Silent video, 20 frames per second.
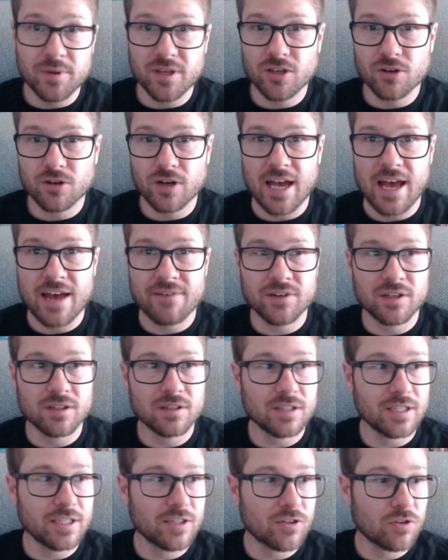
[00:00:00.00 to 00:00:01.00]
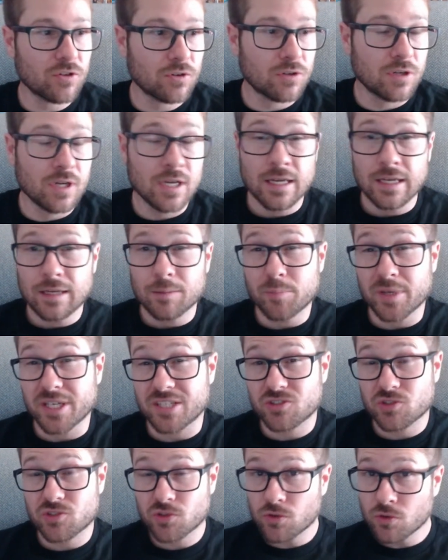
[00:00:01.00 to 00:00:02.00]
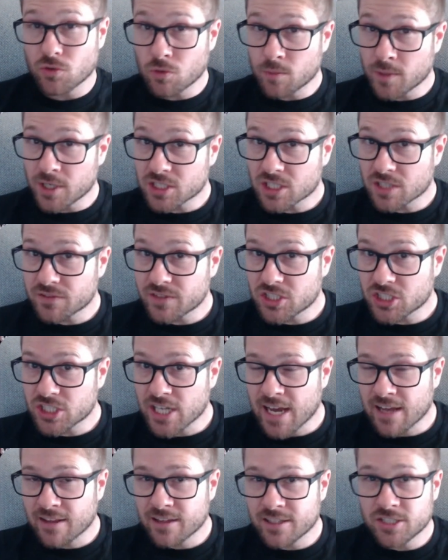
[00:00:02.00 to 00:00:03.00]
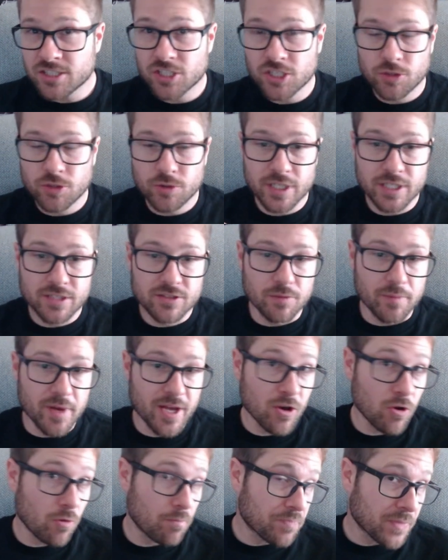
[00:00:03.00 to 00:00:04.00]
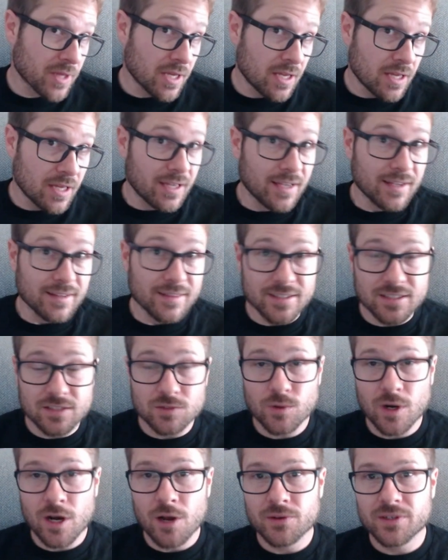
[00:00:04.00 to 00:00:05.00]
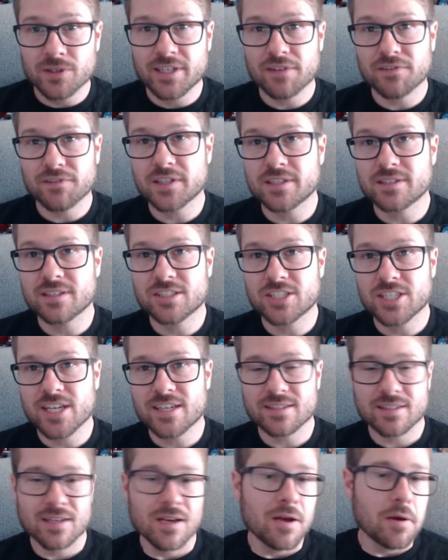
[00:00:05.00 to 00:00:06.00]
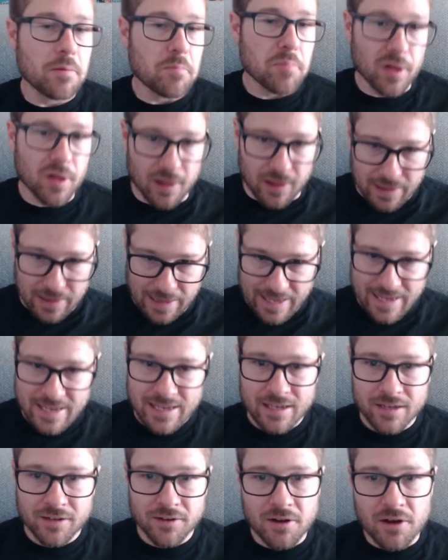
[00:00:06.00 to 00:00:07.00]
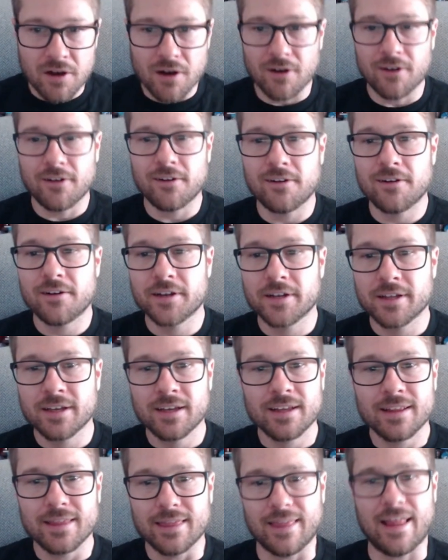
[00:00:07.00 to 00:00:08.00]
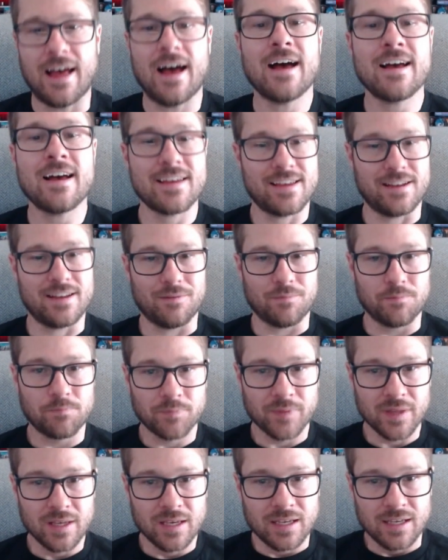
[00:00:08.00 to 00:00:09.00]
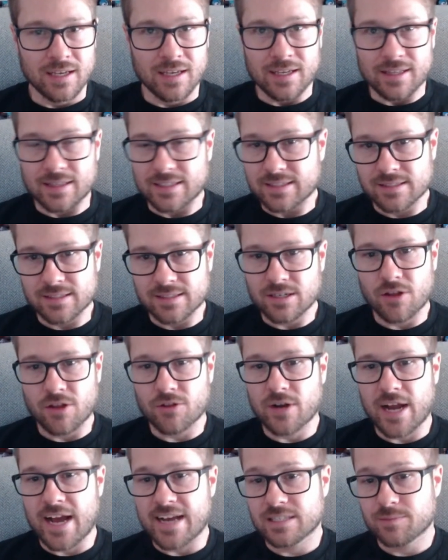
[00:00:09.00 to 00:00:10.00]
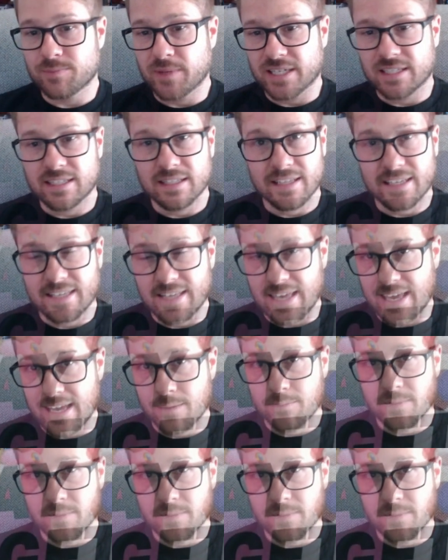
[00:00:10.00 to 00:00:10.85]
you're having a little bit too much of a challenge and you need some help, this is where I would definitely suggest playing online. This is another aspect of the game